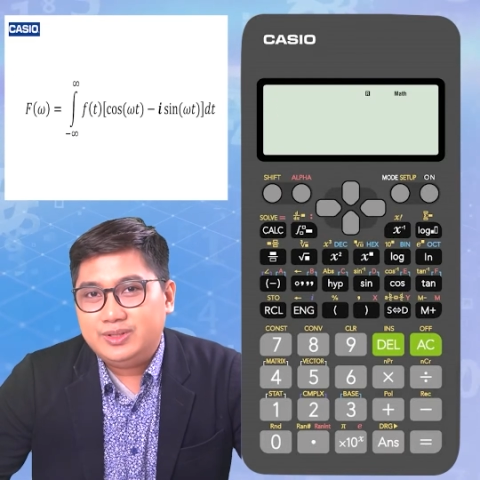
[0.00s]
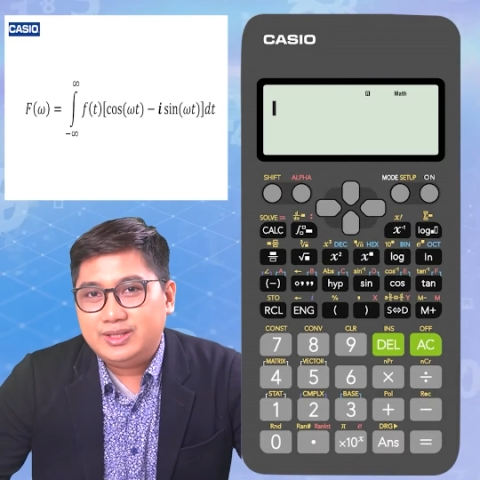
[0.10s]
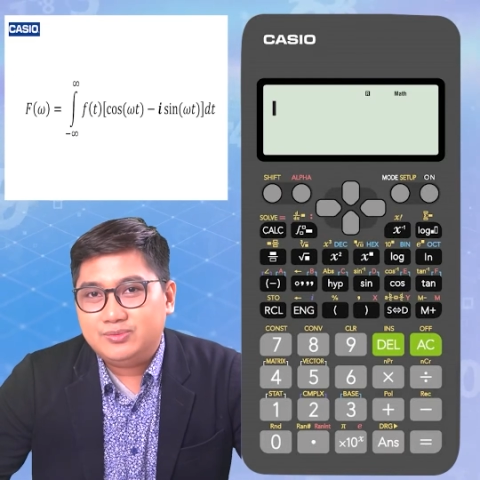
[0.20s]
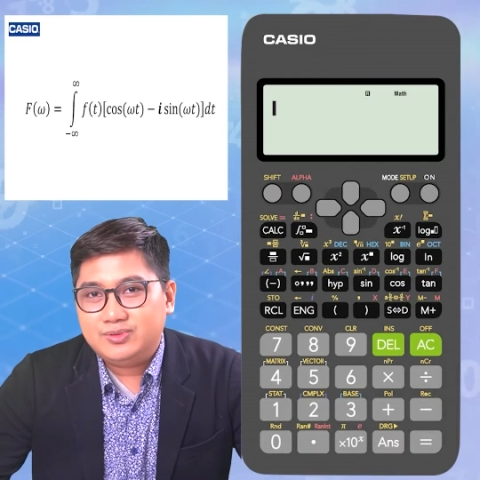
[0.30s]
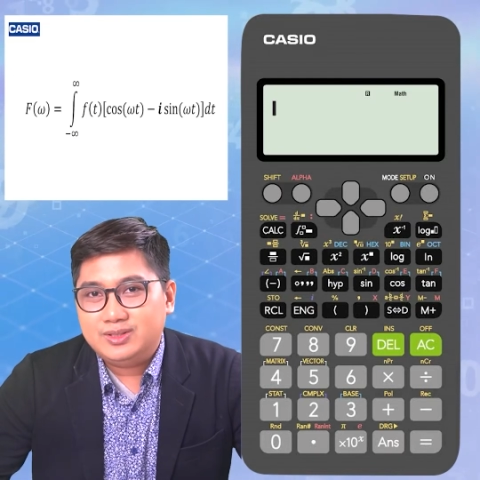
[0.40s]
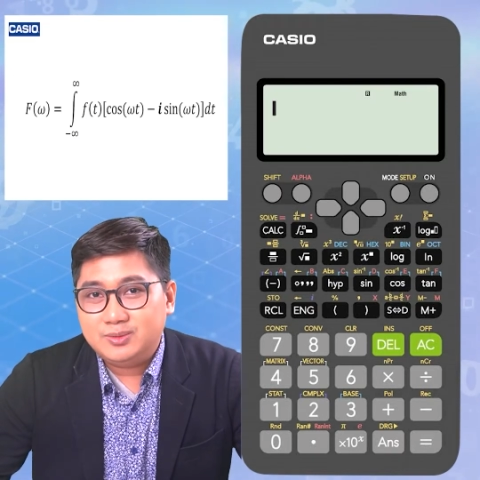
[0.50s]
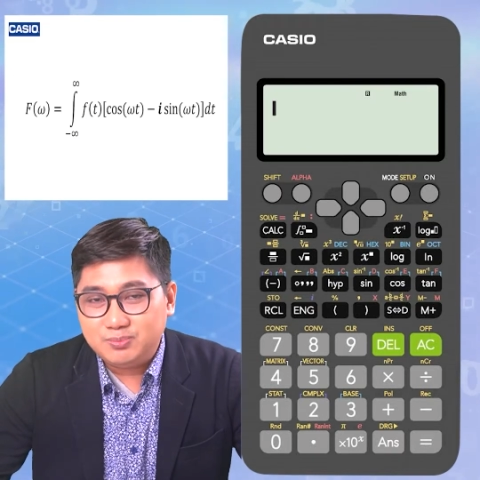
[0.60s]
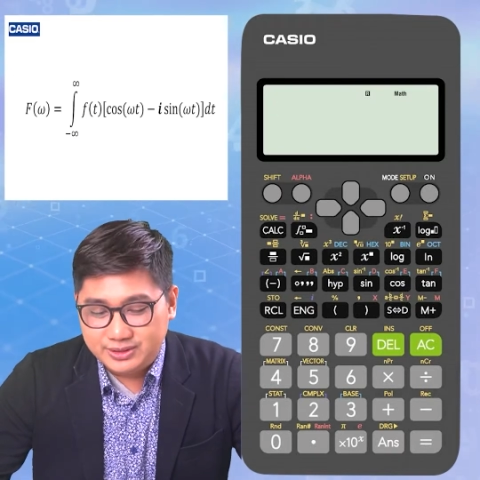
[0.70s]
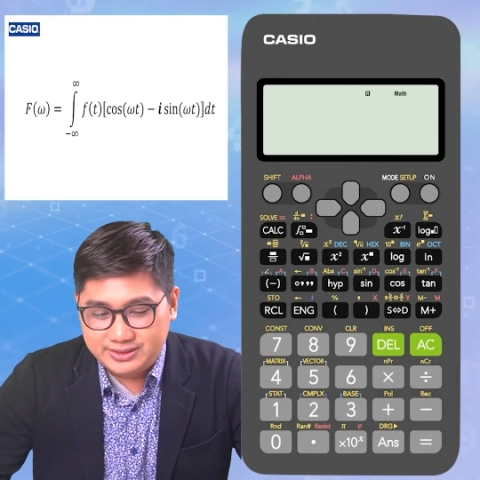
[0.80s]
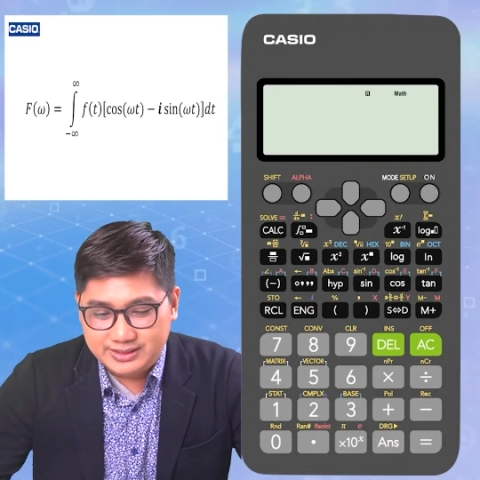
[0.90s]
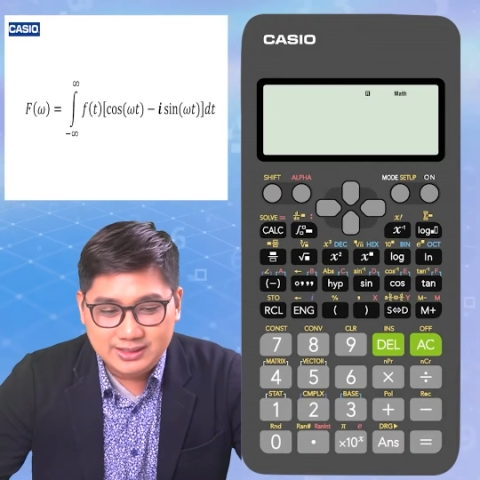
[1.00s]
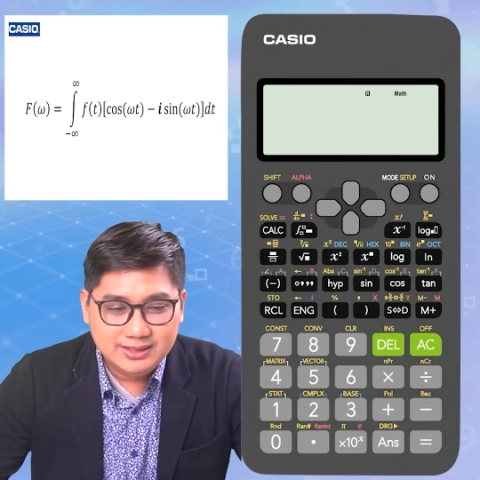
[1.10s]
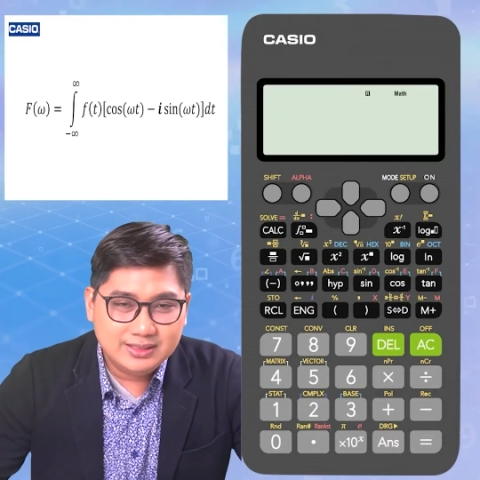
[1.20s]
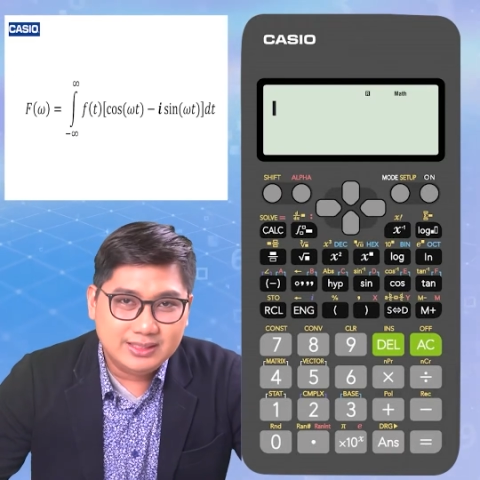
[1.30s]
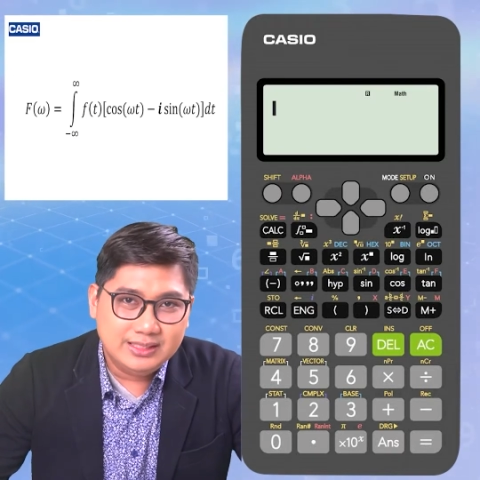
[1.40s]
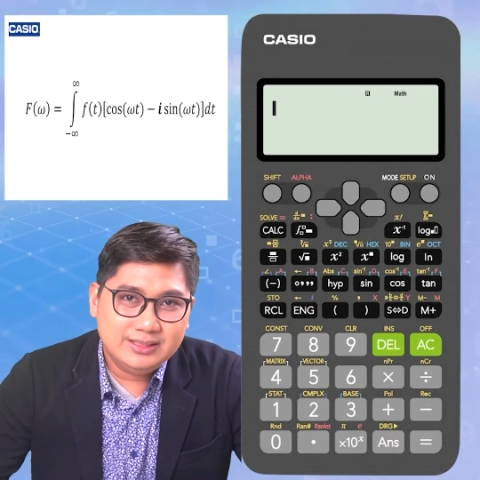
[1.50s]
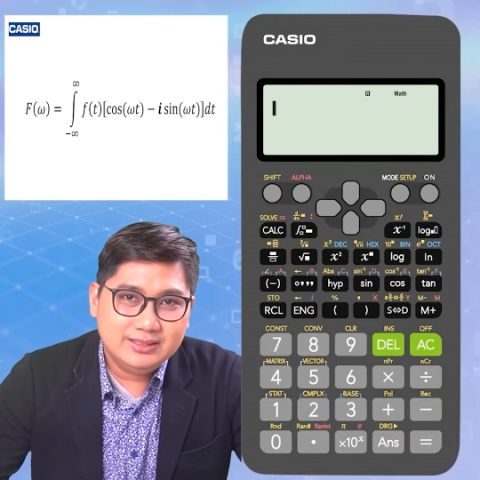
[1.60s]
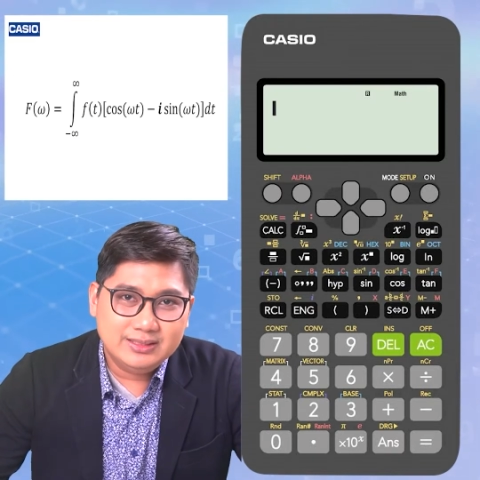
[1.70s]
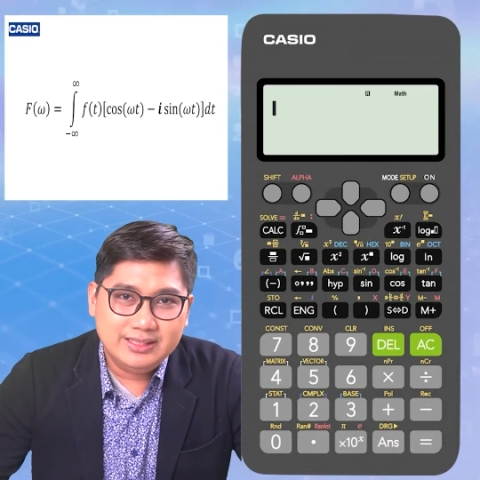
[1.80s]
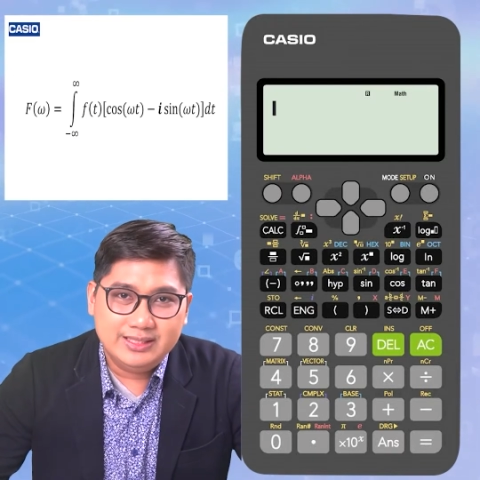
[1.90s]
we can further proceed in
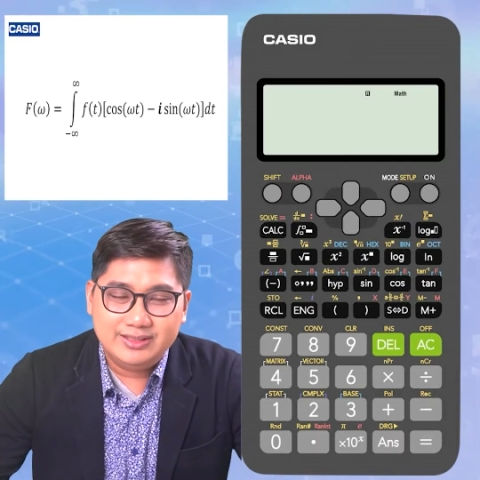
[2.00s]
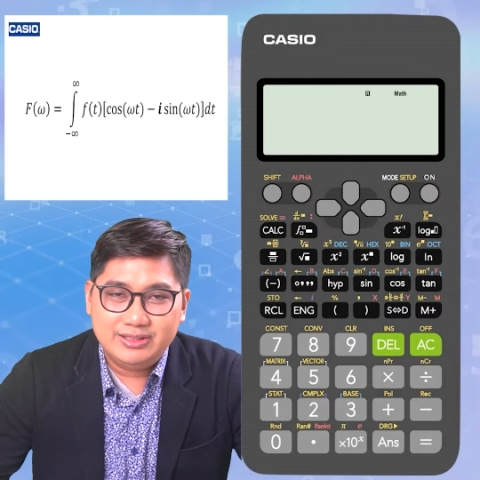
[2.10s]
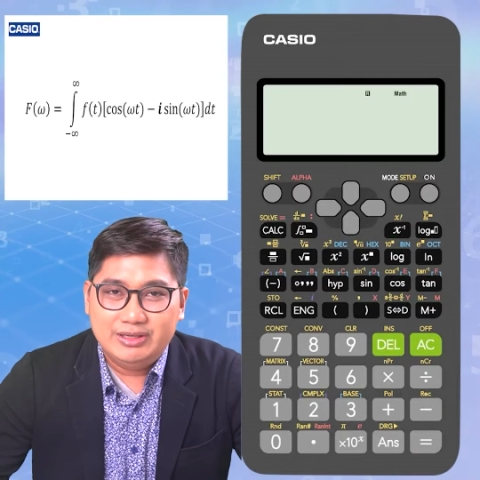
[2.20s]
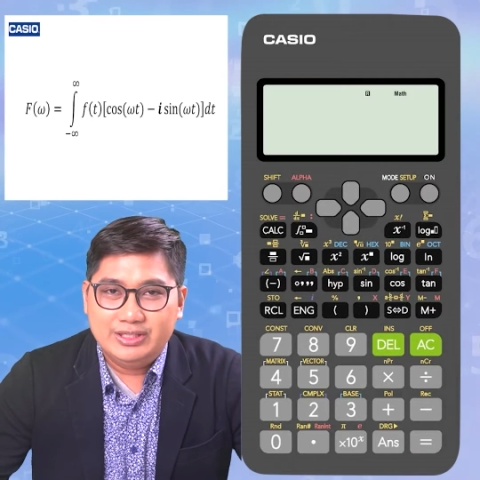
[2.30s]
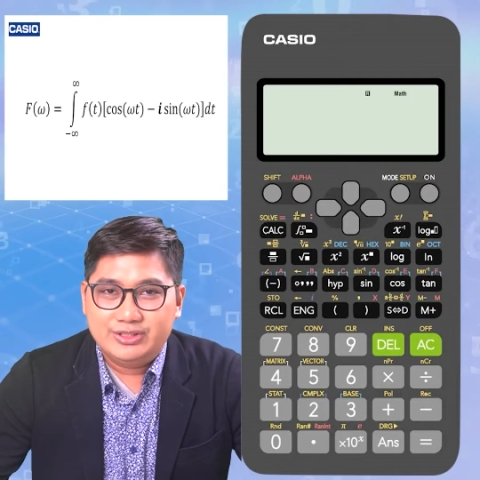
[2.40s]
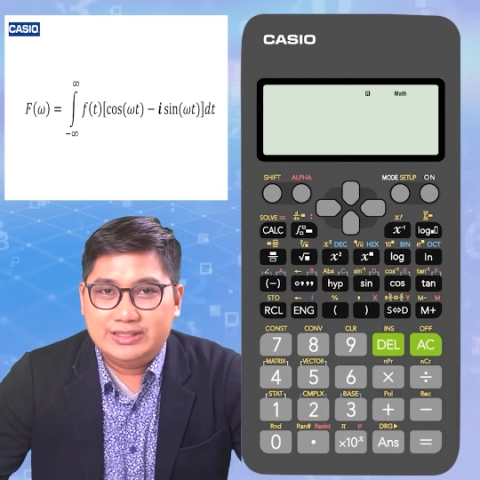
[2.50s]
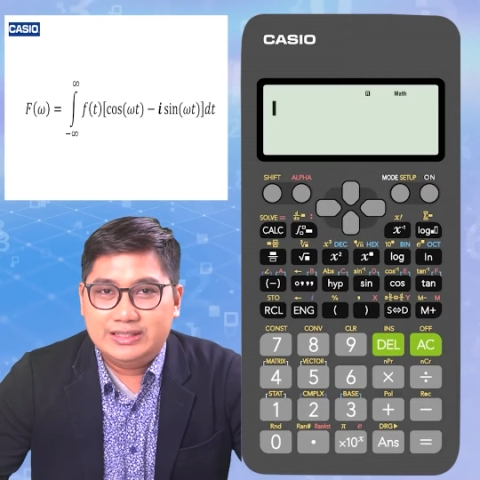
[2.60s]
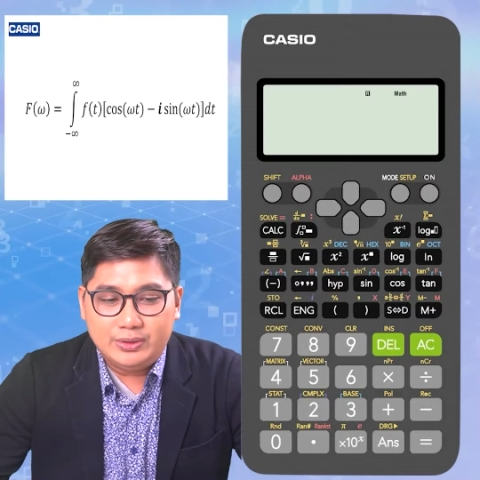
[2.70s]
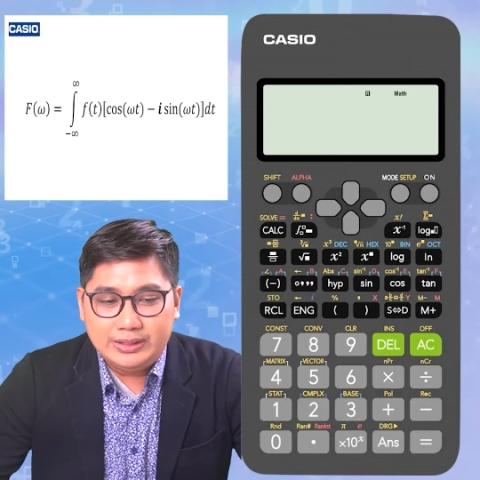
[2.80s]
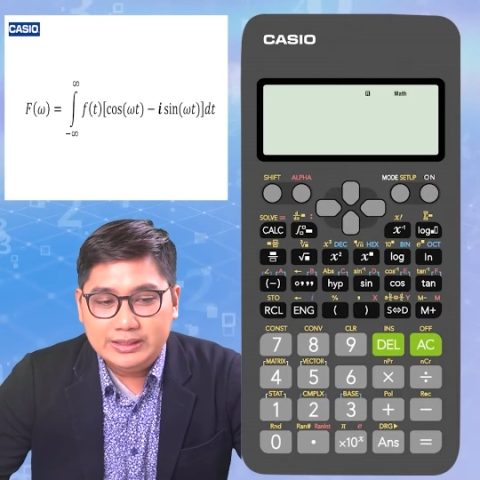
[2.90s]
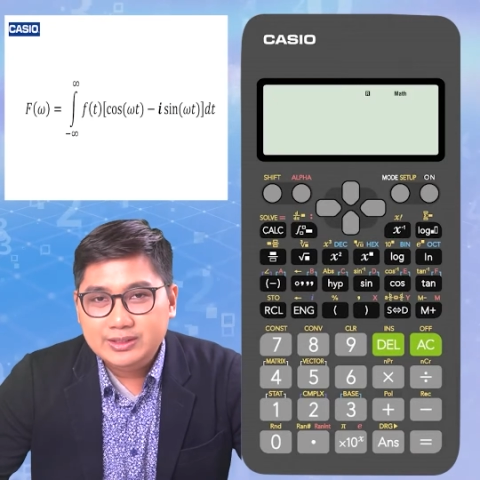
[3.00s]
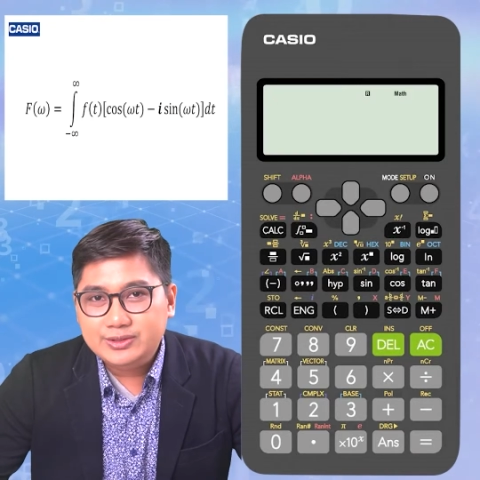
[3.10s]
the integration or